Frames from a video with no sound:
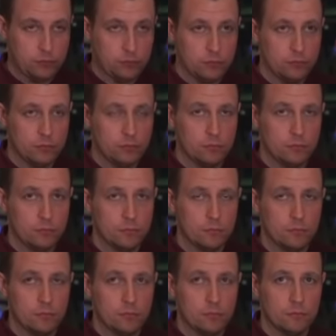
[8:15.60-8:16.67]

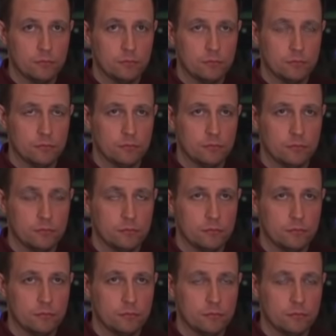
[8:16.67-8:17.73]

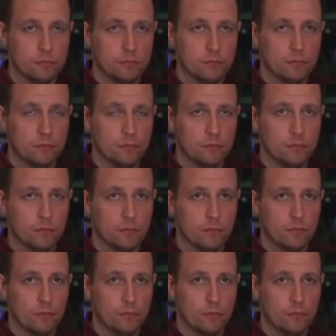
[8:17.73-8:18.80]

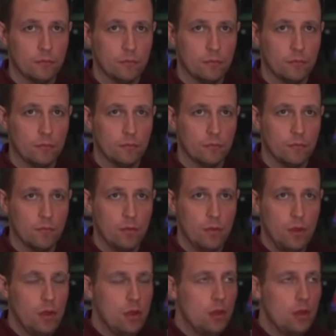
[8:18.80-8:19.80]
The person shown says nothing.